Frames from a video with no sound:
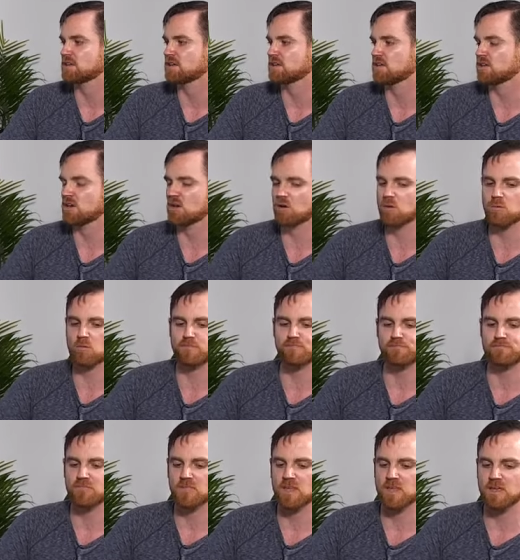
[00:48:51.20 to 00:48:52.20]
you know,
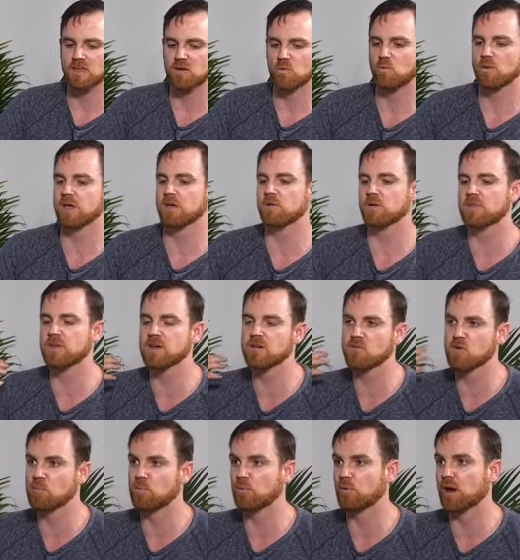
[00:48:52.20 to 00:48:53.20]
we, we think of
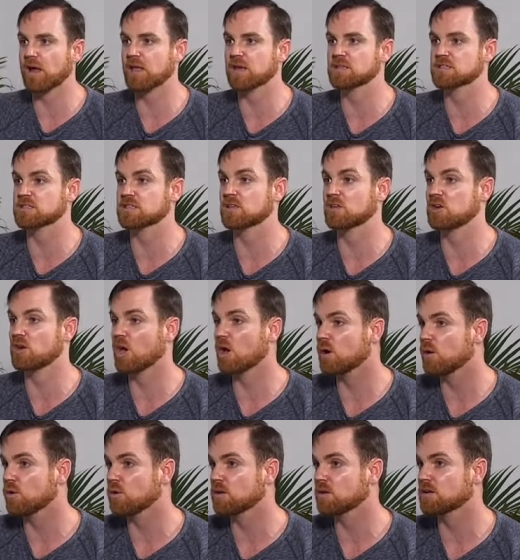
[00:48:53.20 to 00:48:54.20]
our brain as the
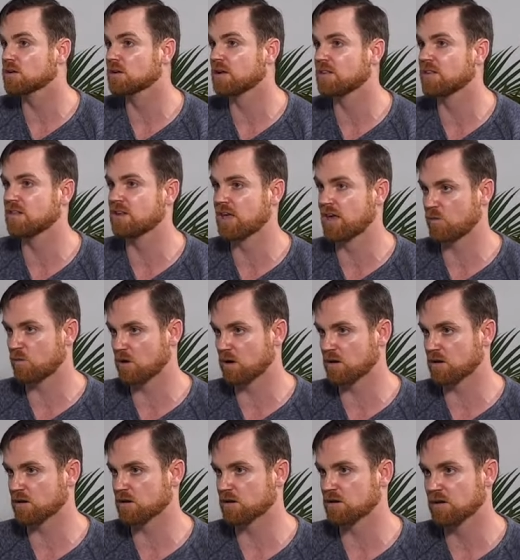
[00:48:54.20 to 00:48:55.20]
node in the
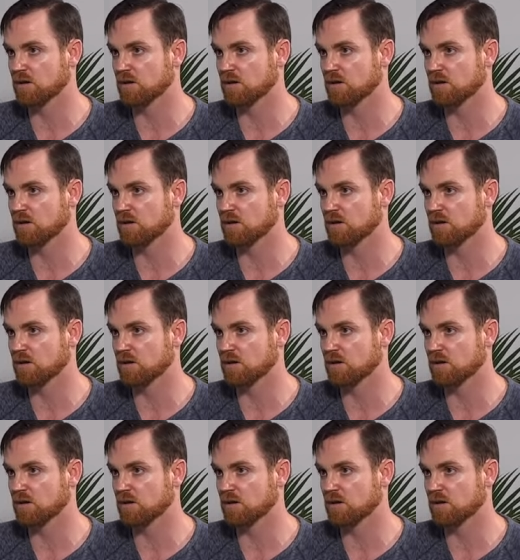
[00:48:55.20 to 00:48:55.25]
network,